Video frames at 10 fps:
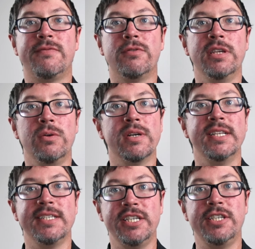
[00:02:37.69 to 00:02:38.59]
for the
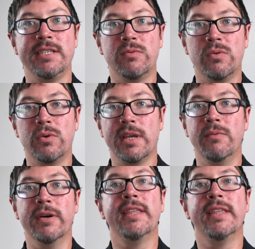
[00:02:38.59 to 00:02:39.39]
organizations that we're working